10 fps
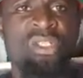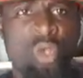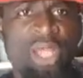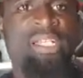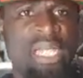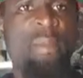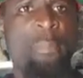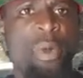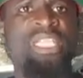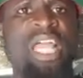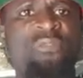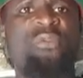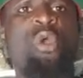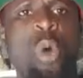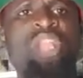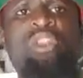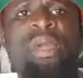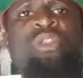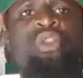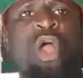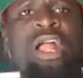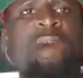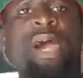You understand my point? If you want me to talk